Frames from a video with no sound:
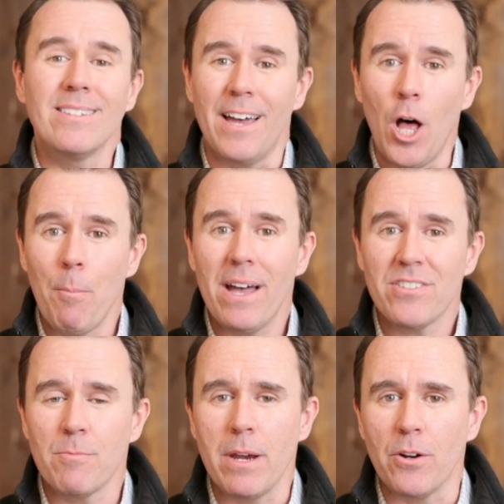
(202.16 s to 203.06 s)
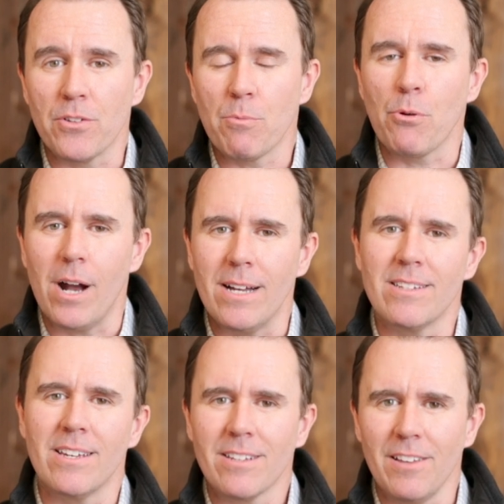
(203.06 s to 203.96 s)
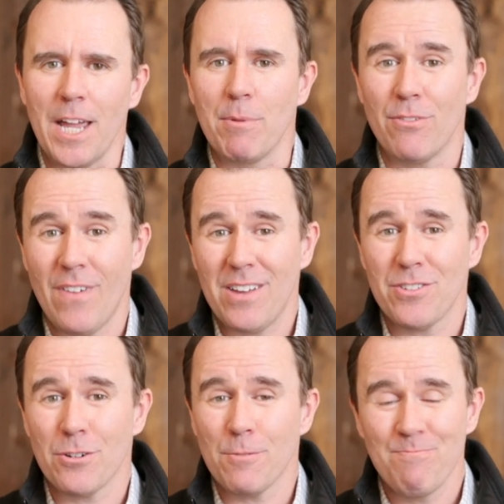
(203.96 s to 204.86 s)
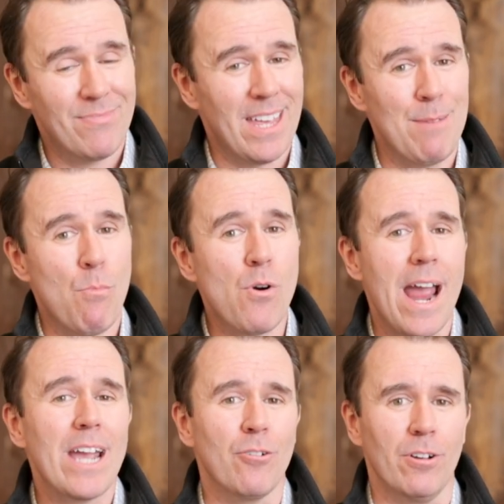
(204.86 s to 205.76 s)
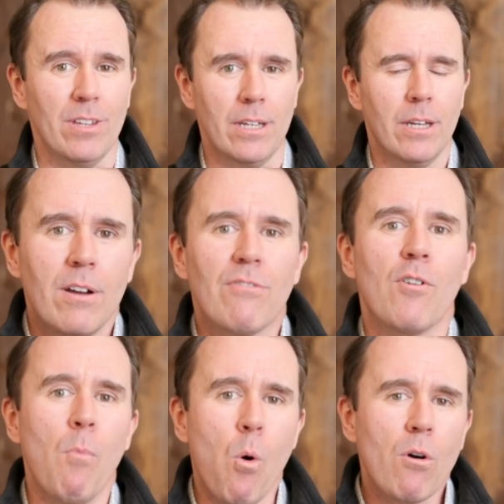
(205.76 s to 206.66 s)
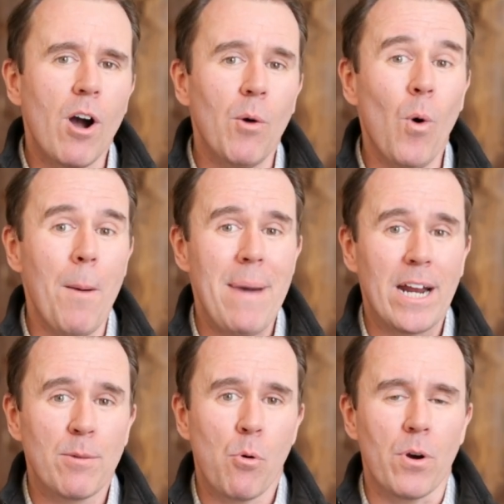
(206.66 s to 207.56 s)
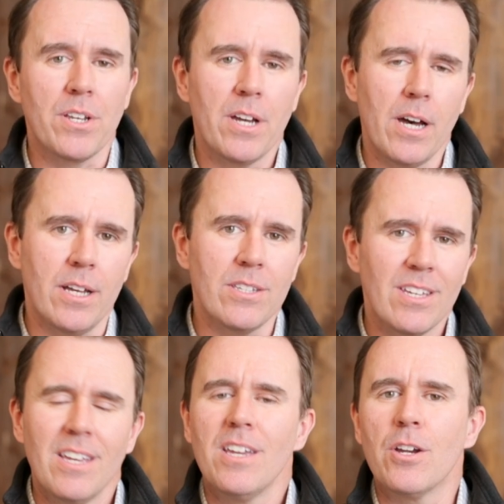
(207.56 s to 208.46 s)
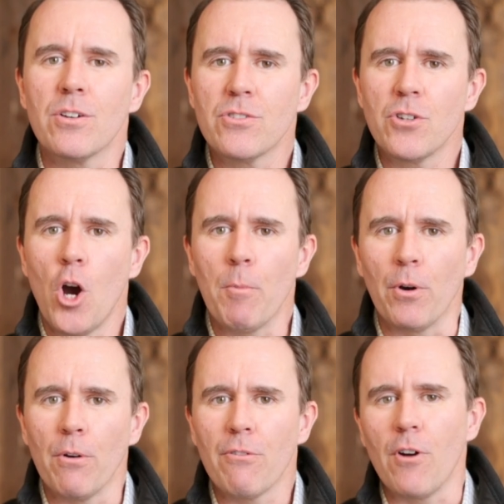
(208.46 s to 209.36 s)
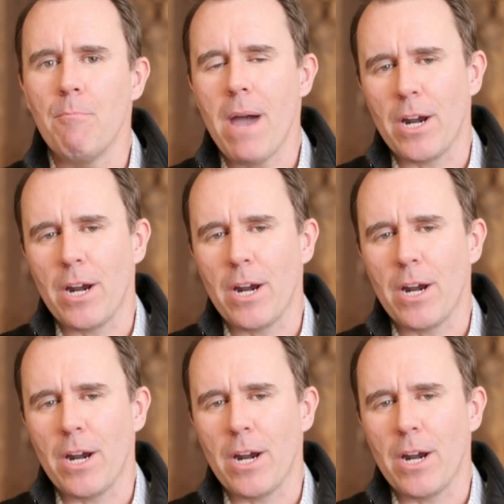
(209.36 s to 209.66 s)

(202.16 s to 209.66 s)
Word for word: to help estimators process claims faster and more accurately. For more on what Matterport does, here's Tomer from